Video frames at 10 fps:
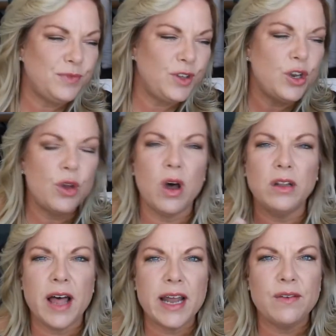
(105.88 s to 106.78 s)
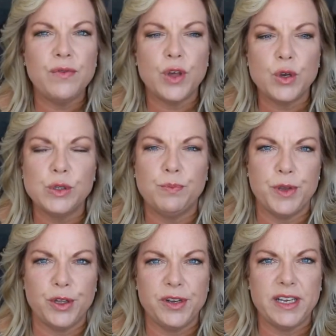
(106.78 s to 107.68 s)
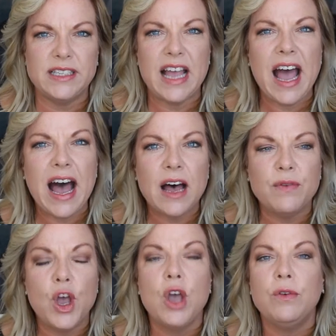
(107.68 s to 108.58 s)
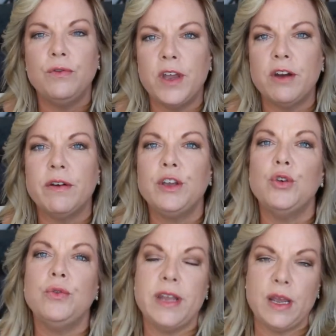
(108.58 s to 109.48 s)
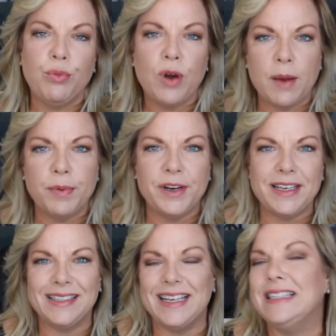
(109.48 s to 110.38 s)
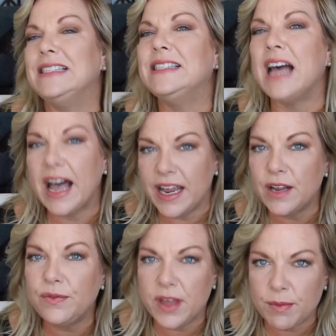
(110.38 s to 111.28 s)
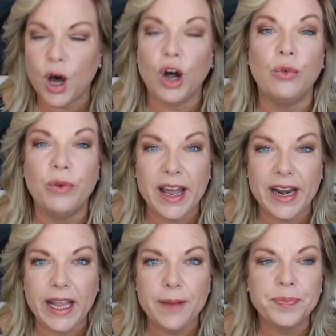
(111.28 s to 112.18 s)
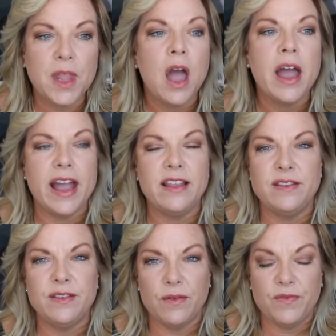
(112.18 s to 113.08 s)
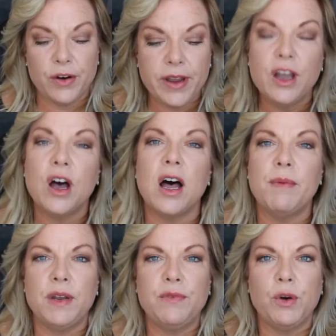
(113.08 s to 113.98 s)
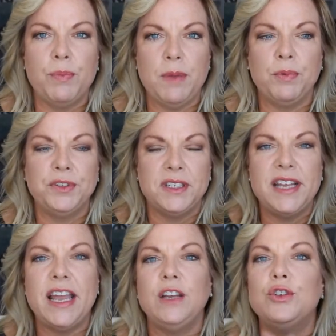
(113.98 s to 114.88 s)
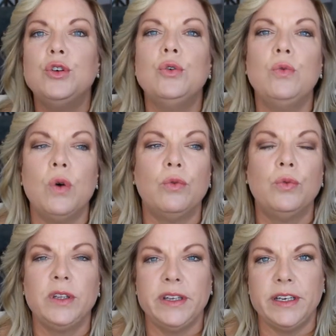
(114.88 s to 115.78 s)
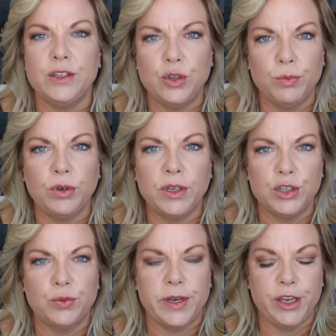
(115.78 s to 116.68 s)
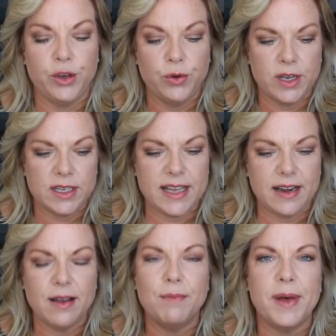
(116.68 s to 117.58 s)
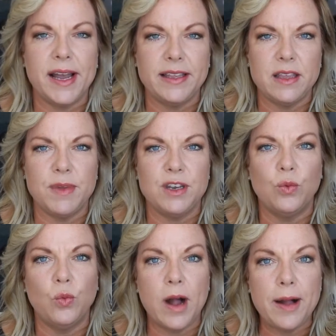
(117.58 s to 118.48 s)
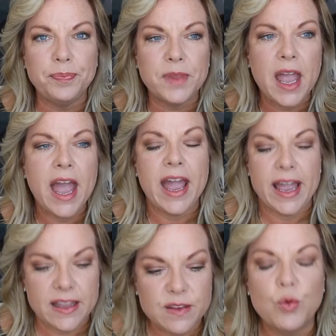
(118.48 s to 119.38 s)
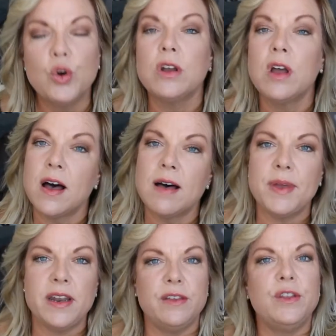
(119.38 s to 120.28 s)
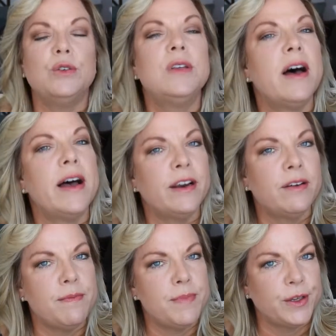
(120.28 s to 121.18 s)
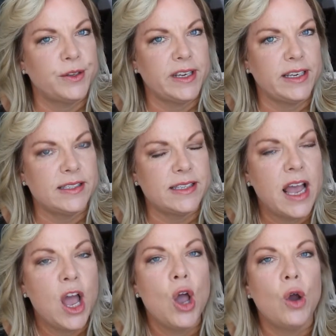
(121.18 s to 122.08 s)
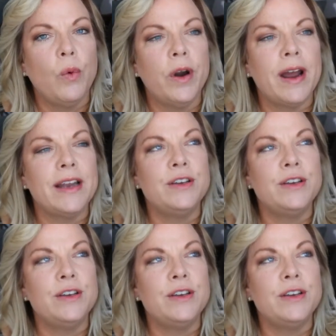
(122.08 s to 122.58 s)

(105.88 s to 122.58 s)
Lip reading: you know, a lot of those buildings have very unique properties inside of them already. It's very common for people to take 2 really super luxury units and combine them into one. It's more common in those higher end buildings. Where I